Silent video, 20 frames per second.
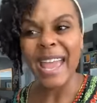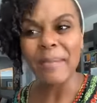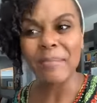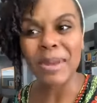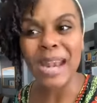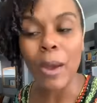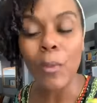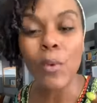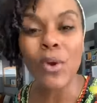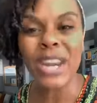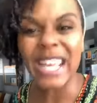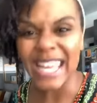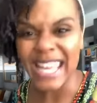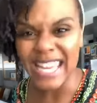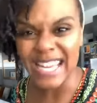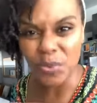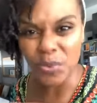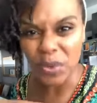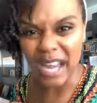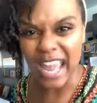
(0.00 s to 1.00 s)
But I want to
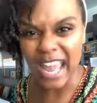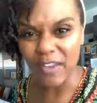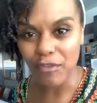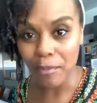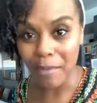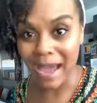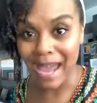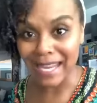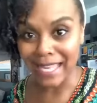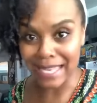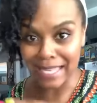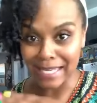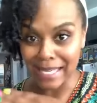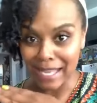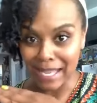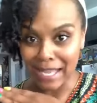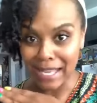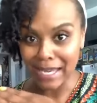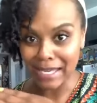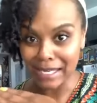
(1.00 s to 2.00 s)
eat it when everybody
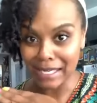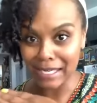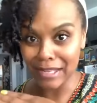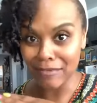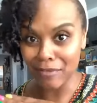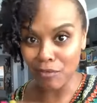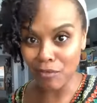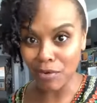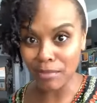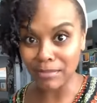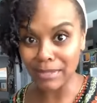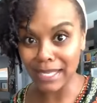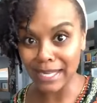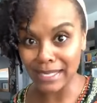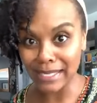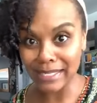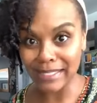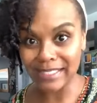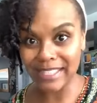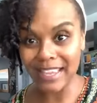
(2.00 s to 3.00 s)
in the living room
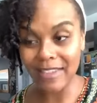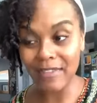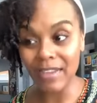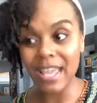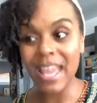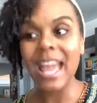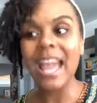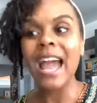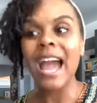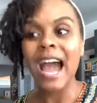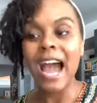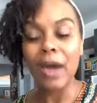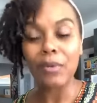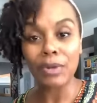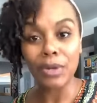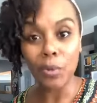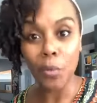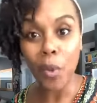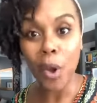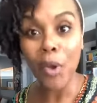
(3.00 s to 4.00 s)
looking at TV. I
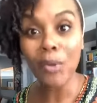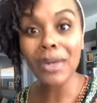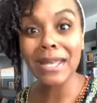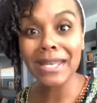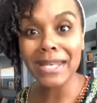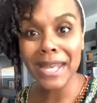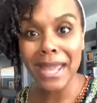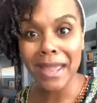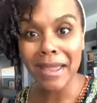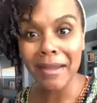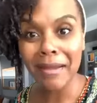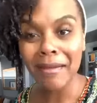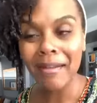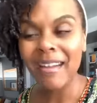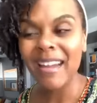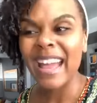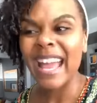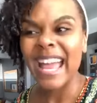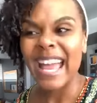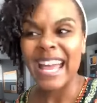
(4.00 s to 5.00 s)
want to walk in there
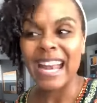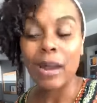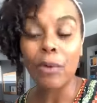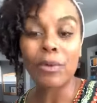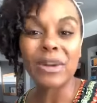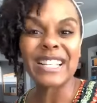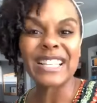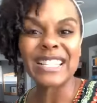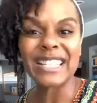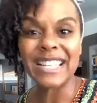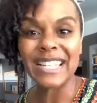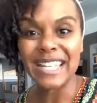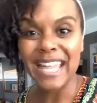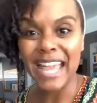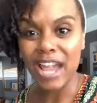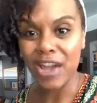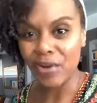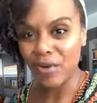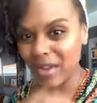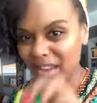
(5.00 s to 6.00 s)
and I want to sit
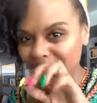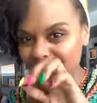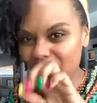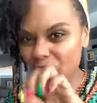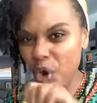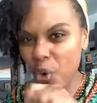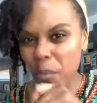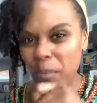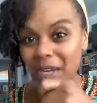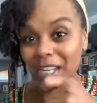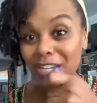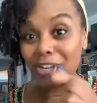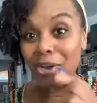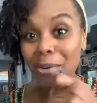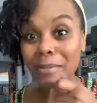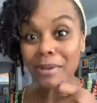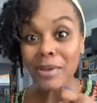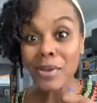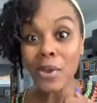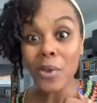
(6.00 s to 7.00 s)
down and open it
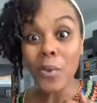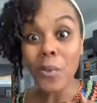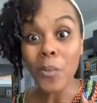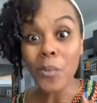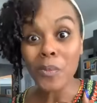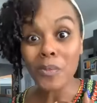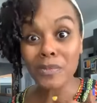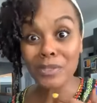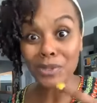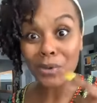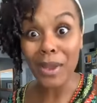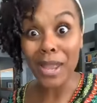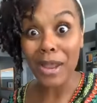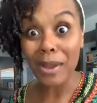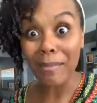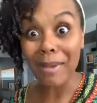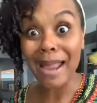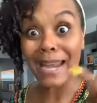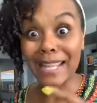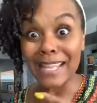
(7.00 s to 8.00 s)
up so
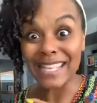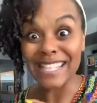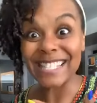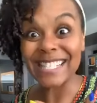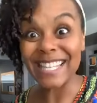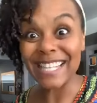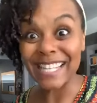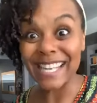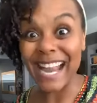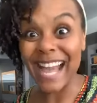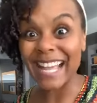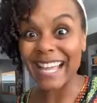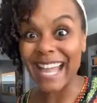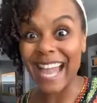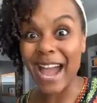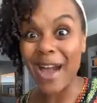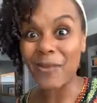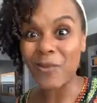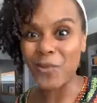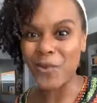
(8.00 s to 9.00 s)
everybody can see that I
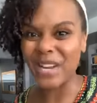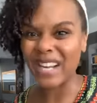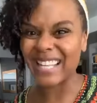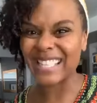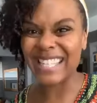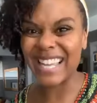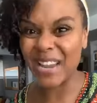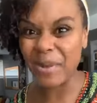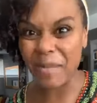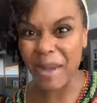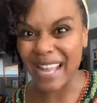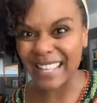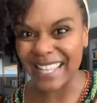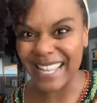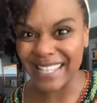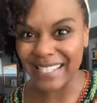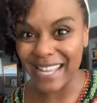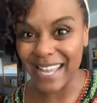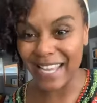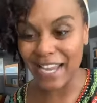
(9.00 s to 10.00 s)
got one because everybody
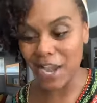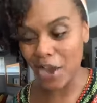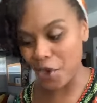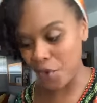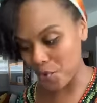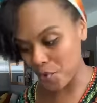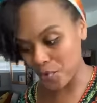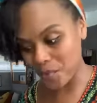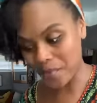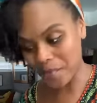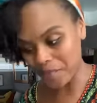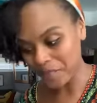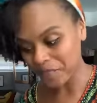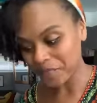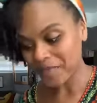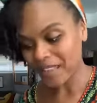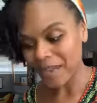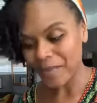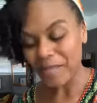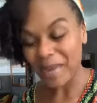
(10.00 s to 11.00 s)
think they gone.
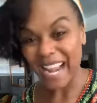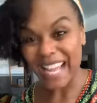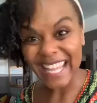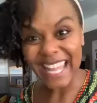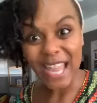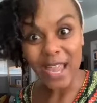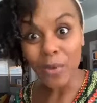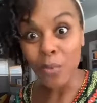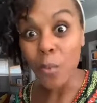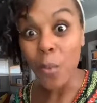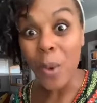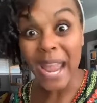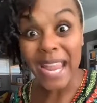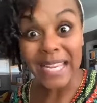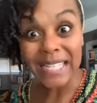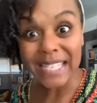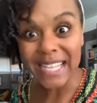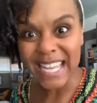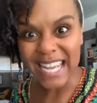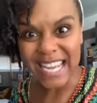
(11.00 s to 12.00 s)
But I can't
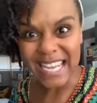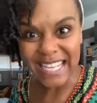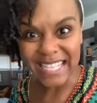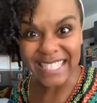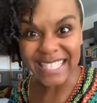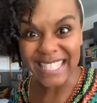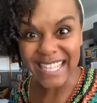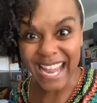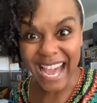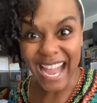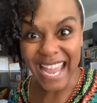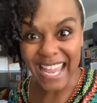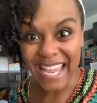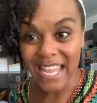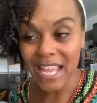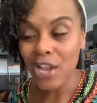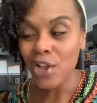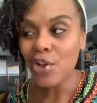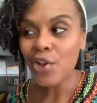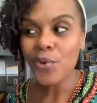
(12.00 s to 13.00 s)
wait to eat it tonight
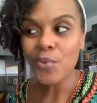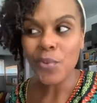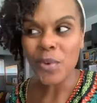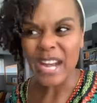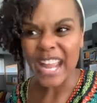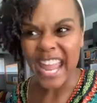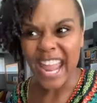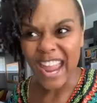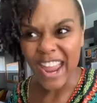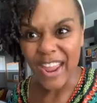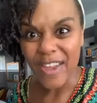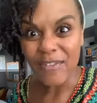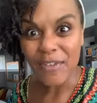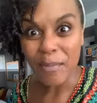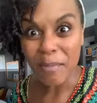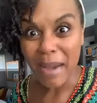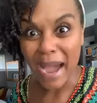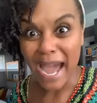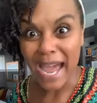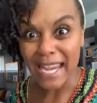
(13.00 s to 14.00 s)
when
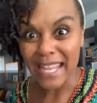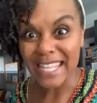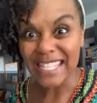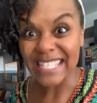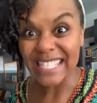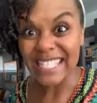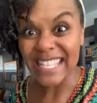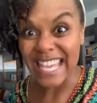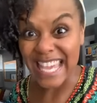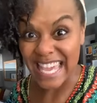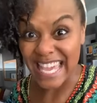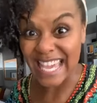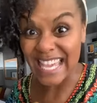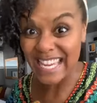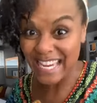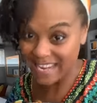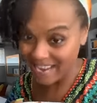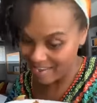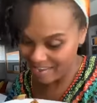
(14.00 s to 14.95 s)
everybody see it.